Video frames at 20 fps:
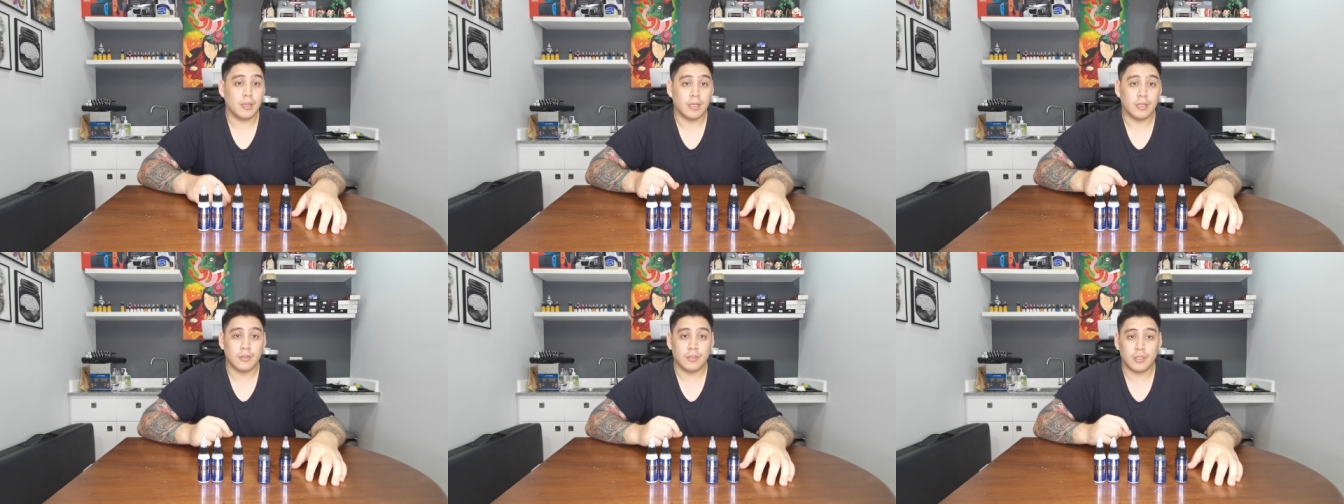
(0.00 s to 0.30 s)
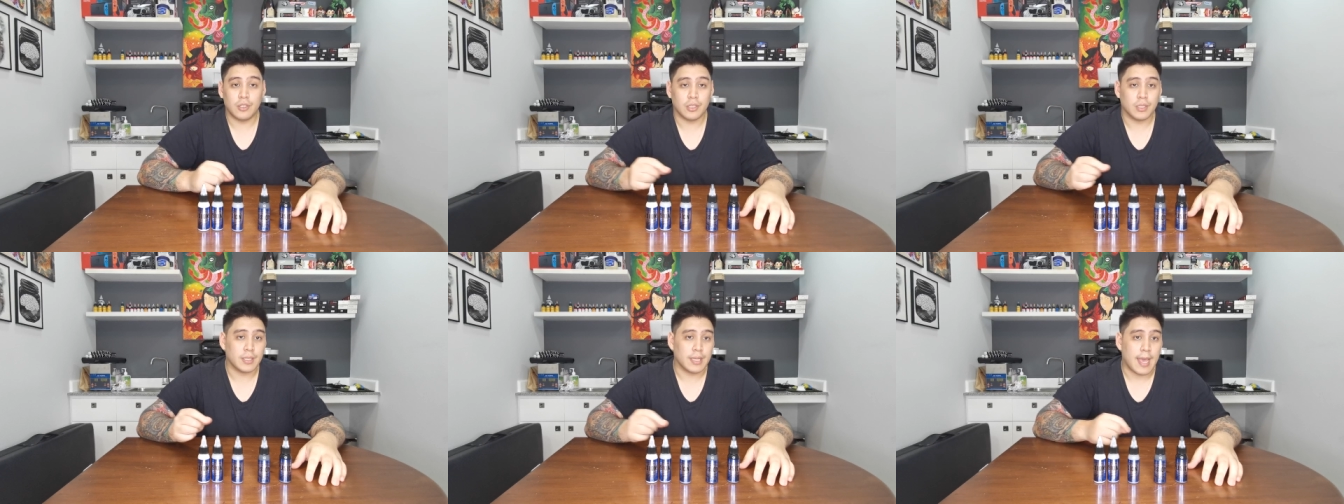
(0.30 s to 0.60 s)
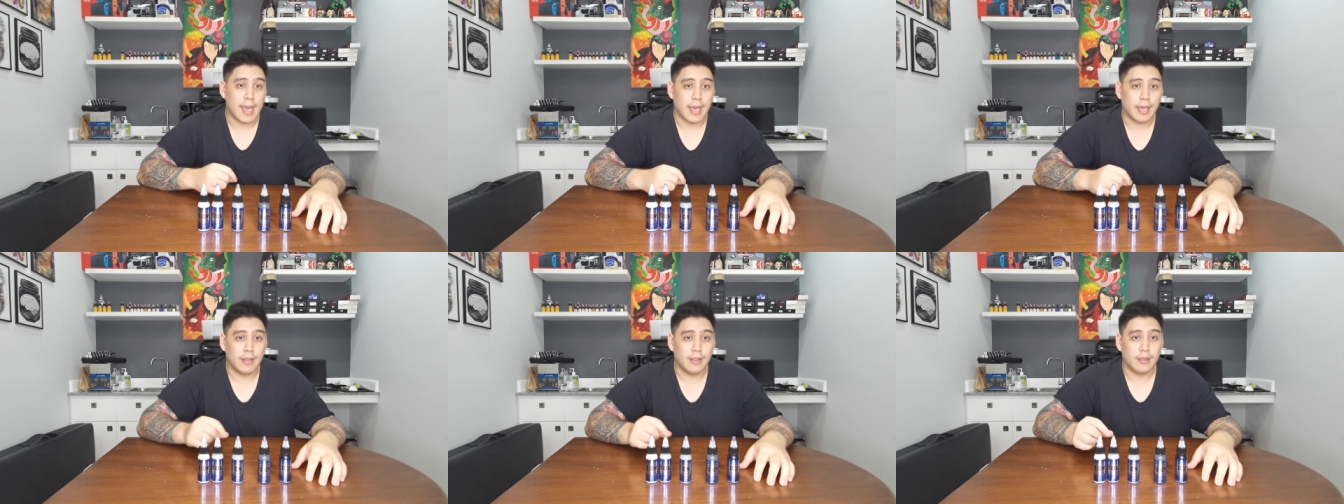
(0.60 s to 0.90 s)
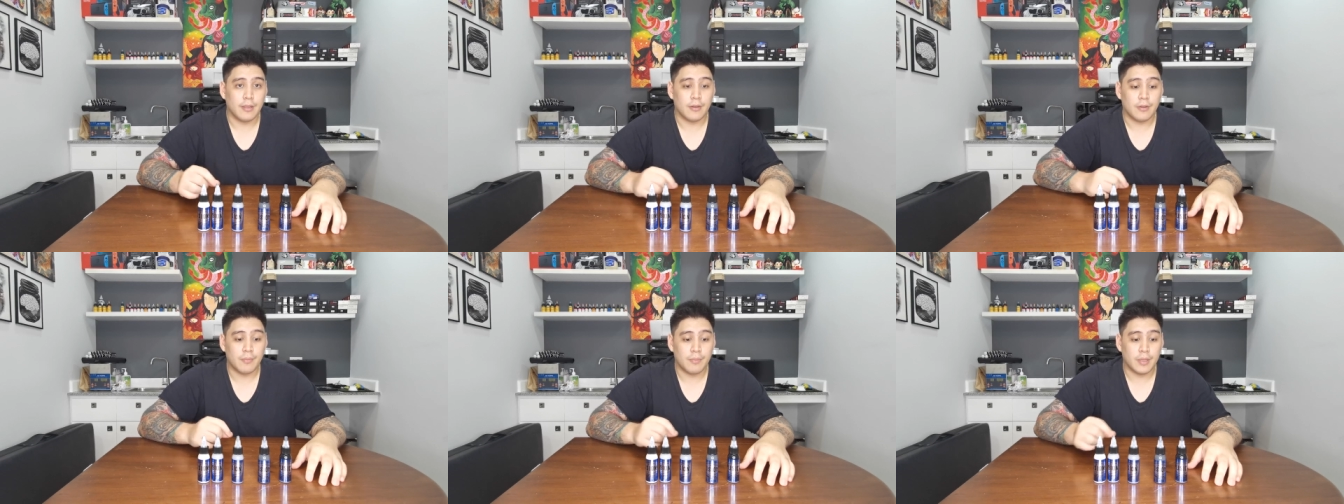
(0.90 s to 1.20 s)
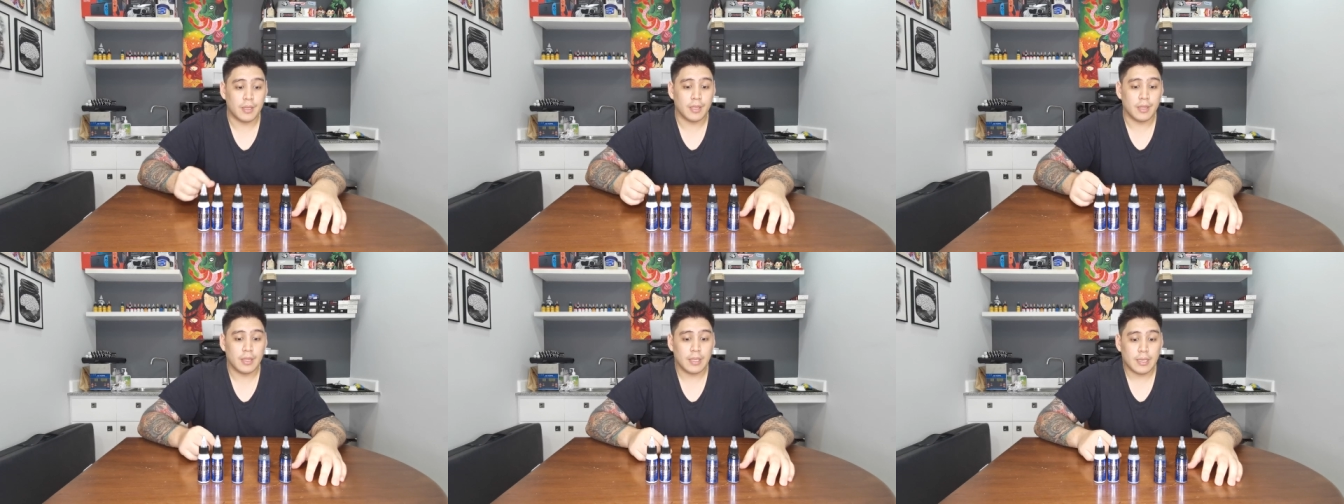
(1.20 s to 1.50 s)
You can just add a little
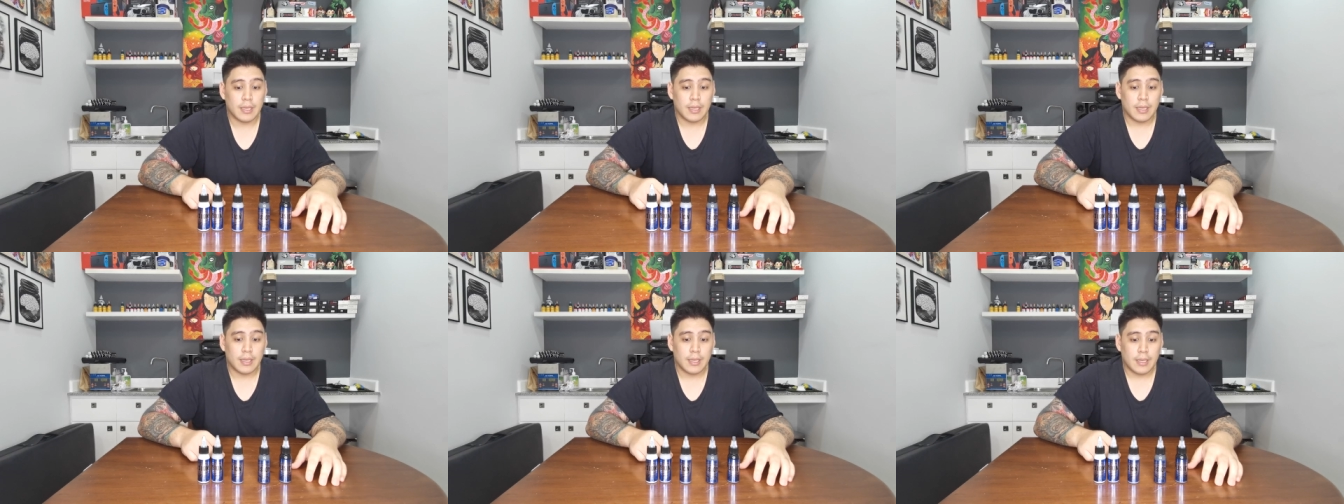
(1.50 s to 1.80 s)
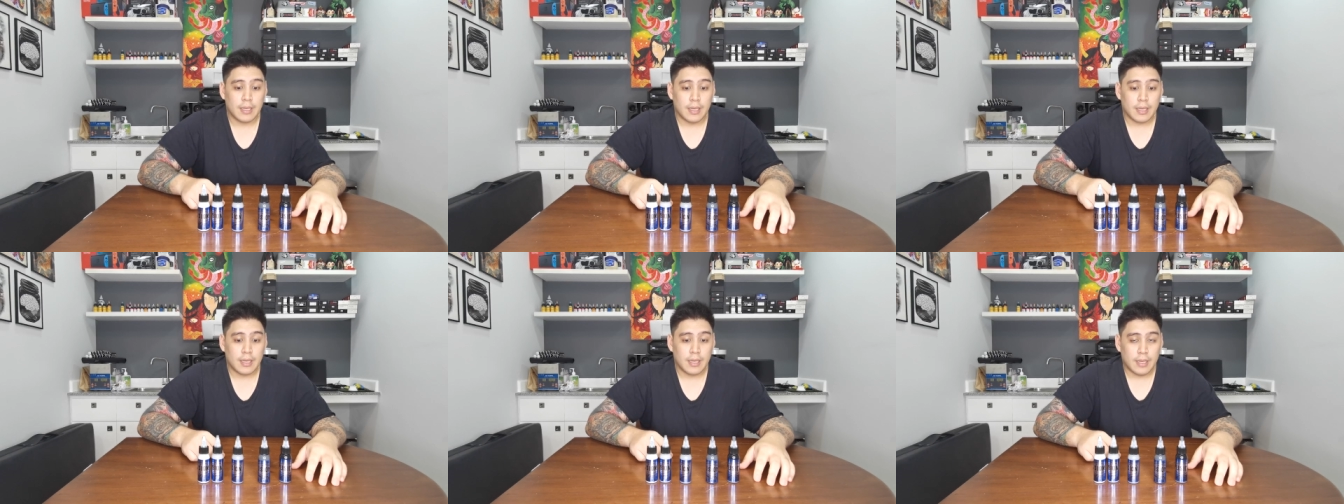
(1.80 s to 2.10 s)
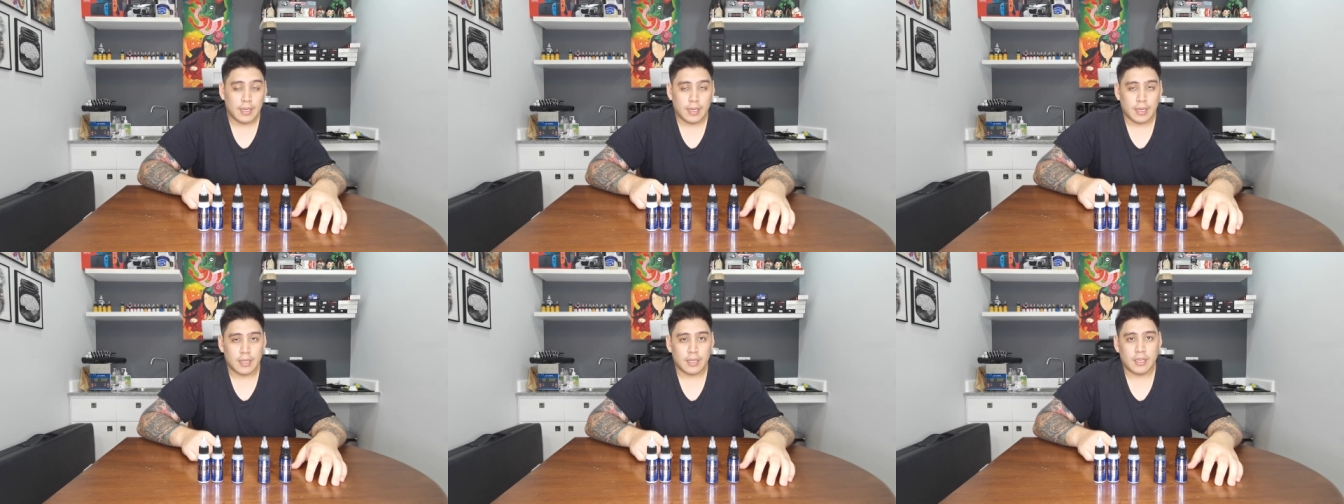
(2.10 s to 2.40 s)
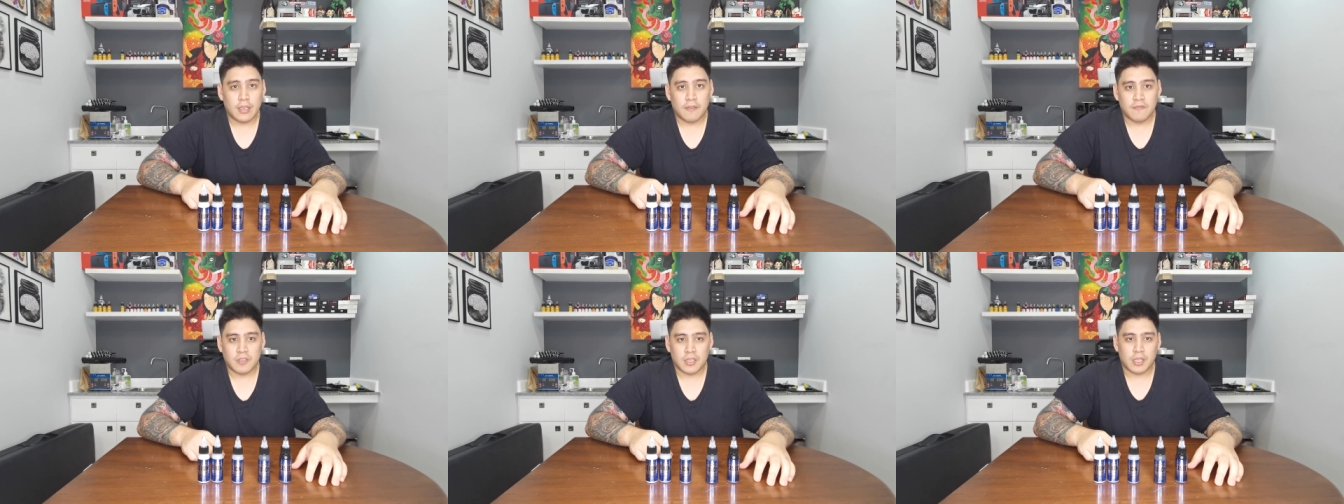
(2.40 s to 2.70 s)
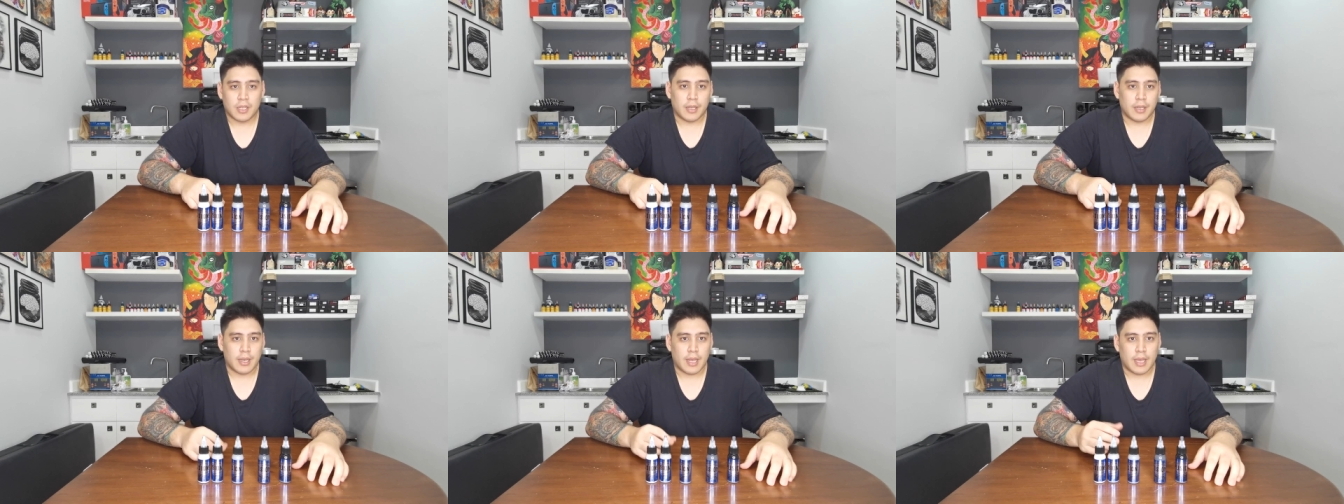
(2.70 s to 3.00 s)
bit. It gives
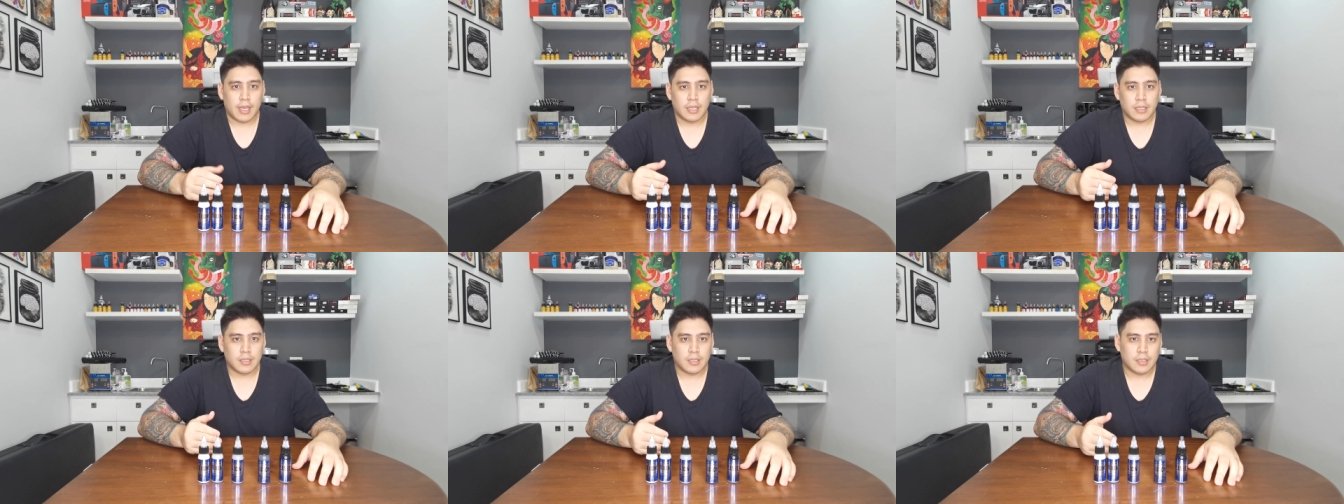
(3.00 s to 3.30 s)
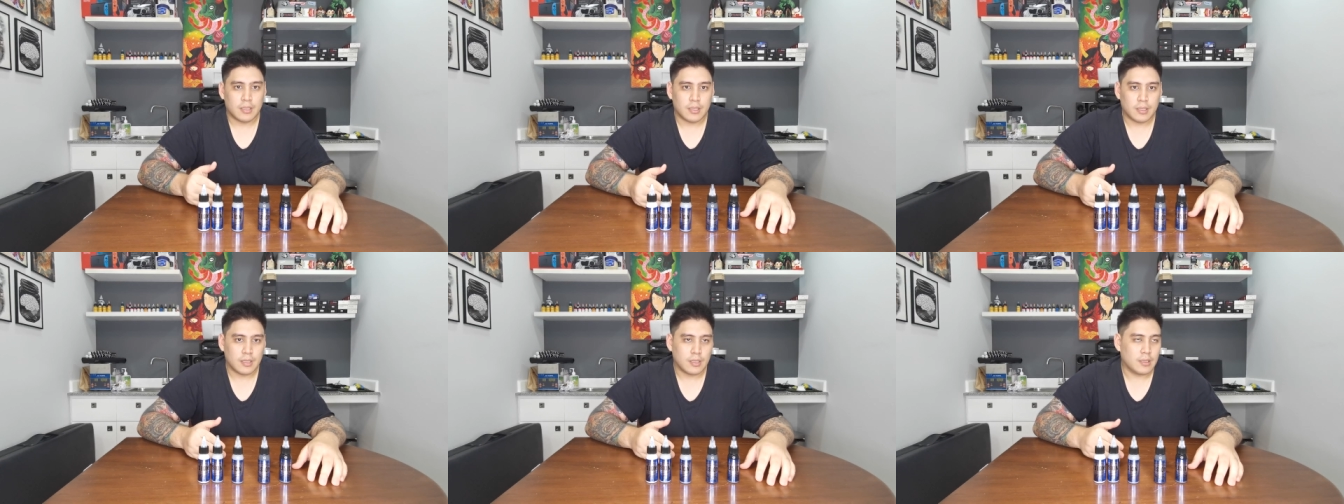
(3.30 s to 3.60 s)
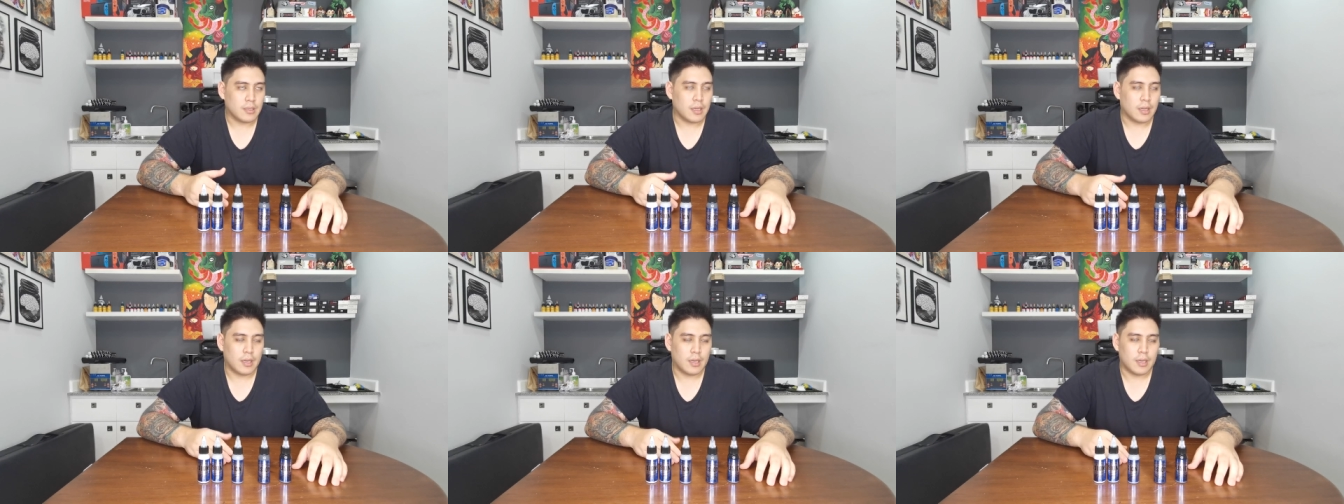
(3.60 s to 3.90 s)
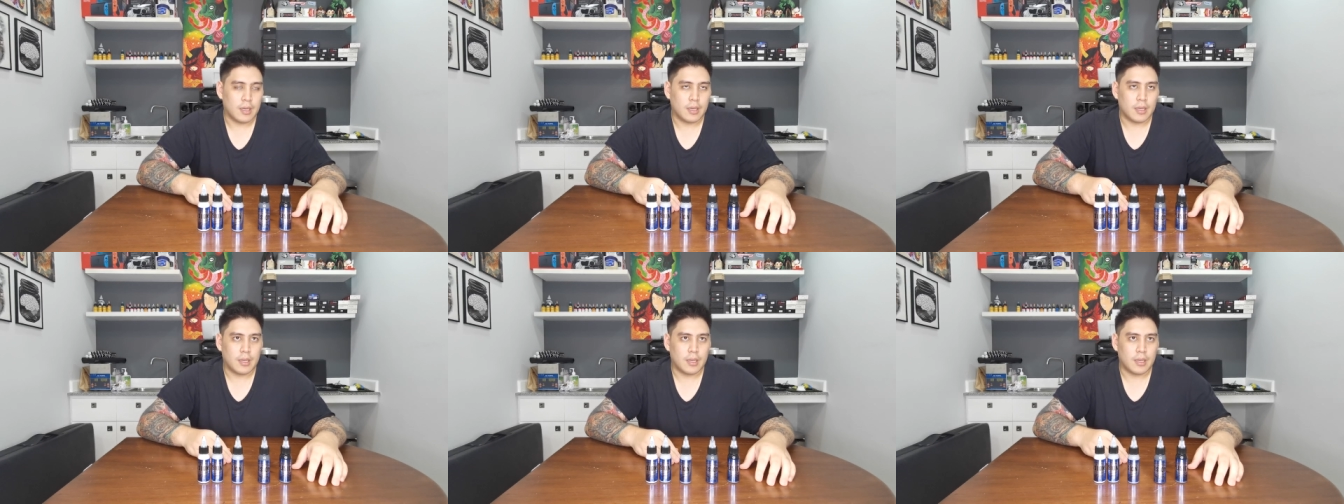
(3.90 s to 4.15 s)
it a nice